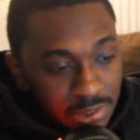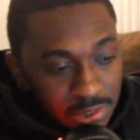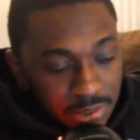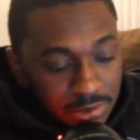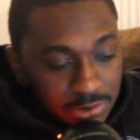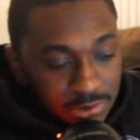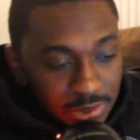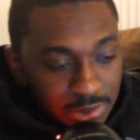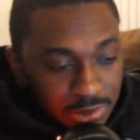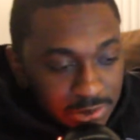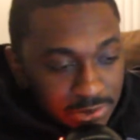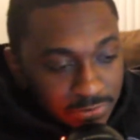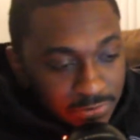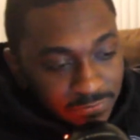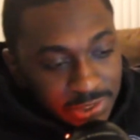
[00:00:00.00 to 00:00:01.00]
Trying to get
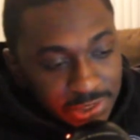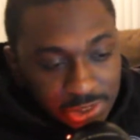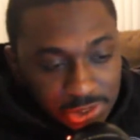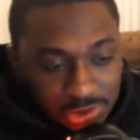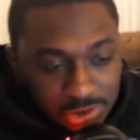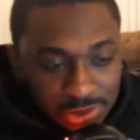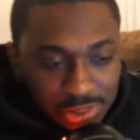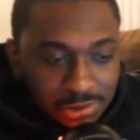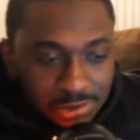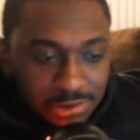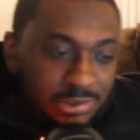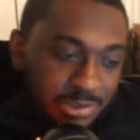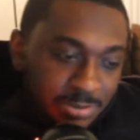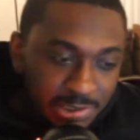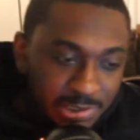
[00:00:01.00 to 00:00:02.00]
some videos out there.
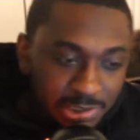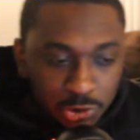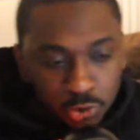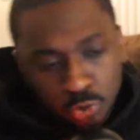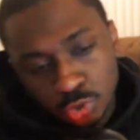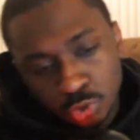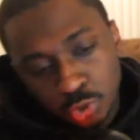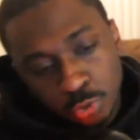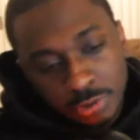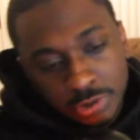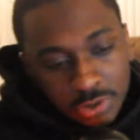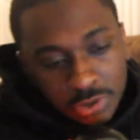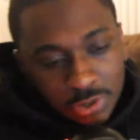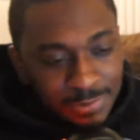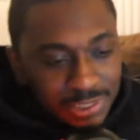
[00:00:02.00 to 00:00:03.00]
Some of these YouTubers
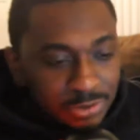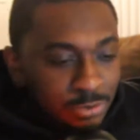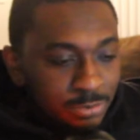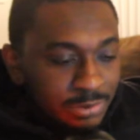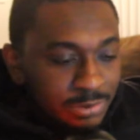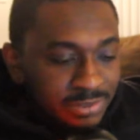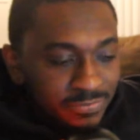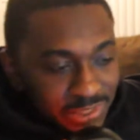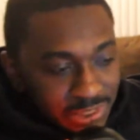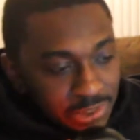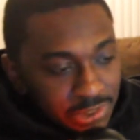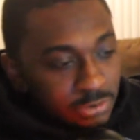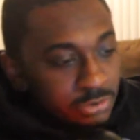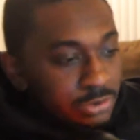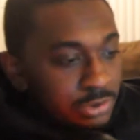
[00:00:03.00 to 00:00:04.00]
don't make too many
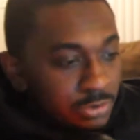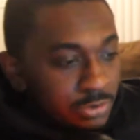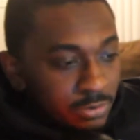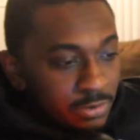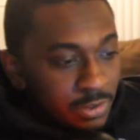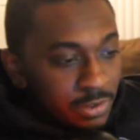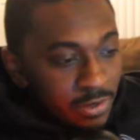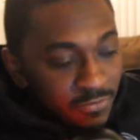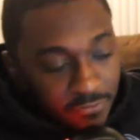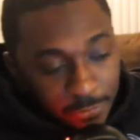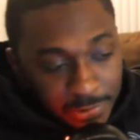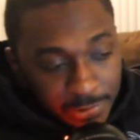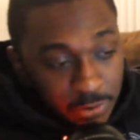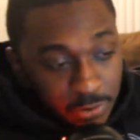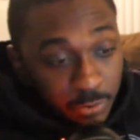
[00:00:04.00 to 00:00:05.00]
videos to for
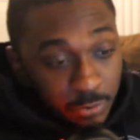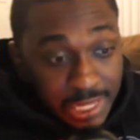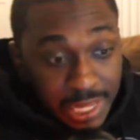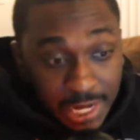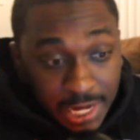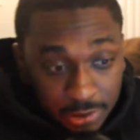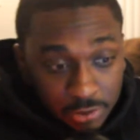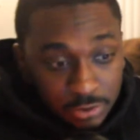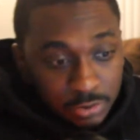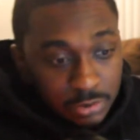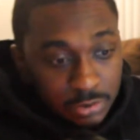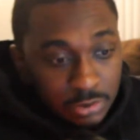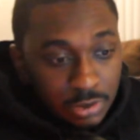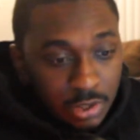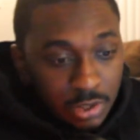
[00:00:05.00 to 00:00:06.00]
me to react to
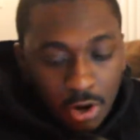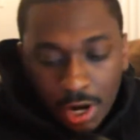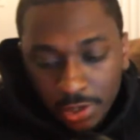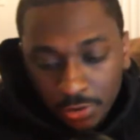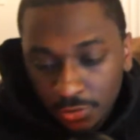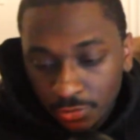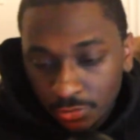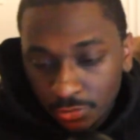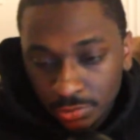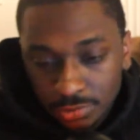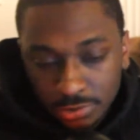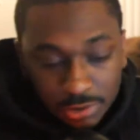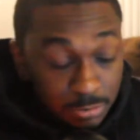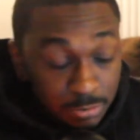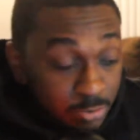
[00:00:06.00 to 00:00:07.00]
or I don't
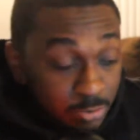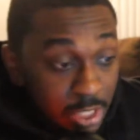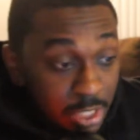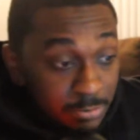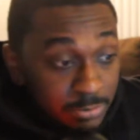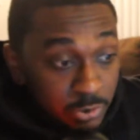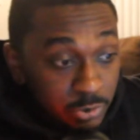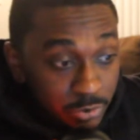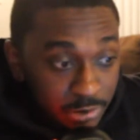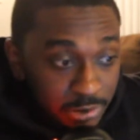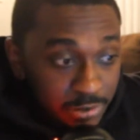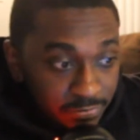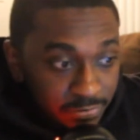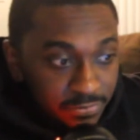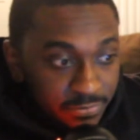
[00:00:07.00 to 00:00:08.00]
subscribe to
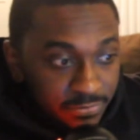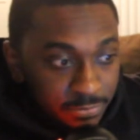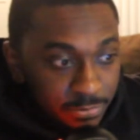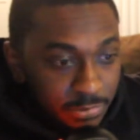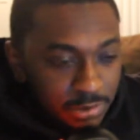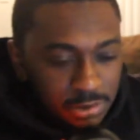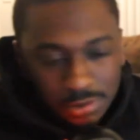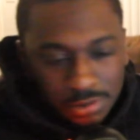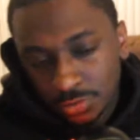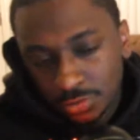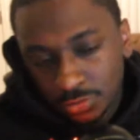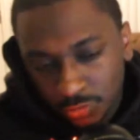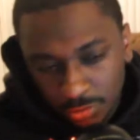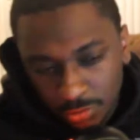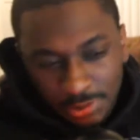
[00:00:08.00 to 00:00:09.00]
enough of them. You
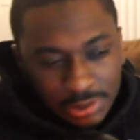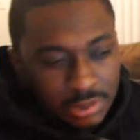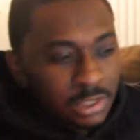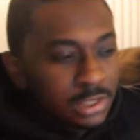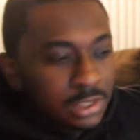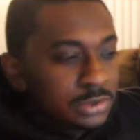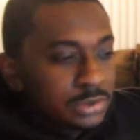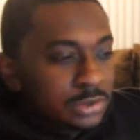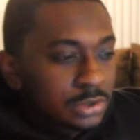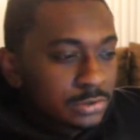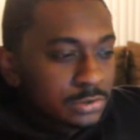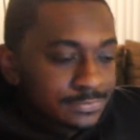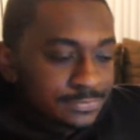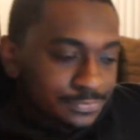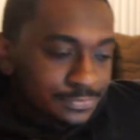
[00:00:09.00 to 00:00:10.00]
feel me? So
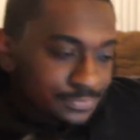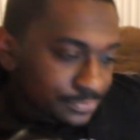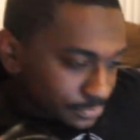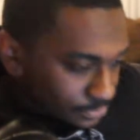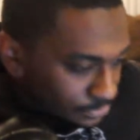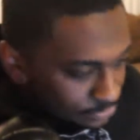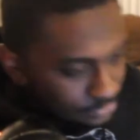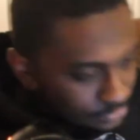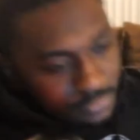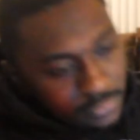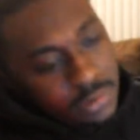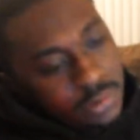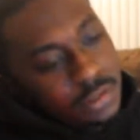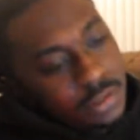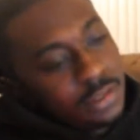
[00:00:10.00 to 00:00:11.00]

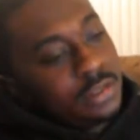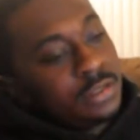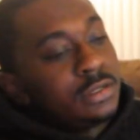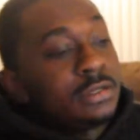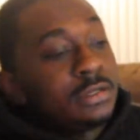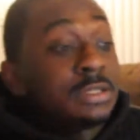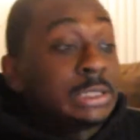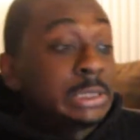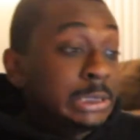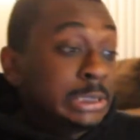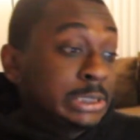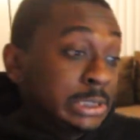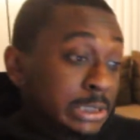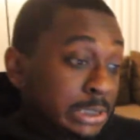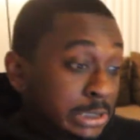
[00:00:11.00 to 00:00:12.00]

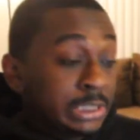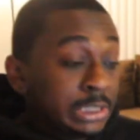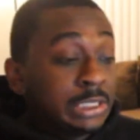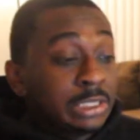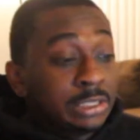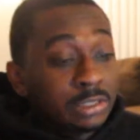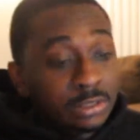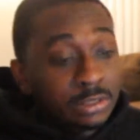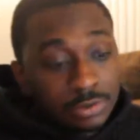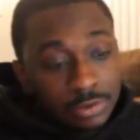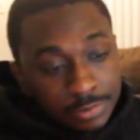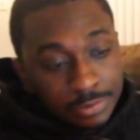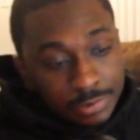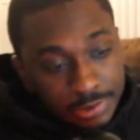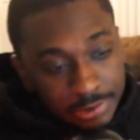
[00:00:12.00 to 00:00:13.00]
I don't know
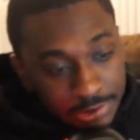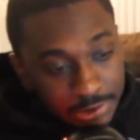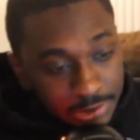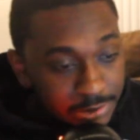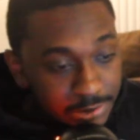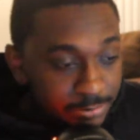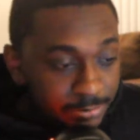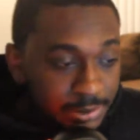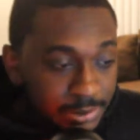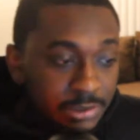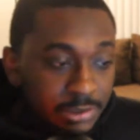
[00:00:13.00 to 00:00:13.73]
what to tell you, man.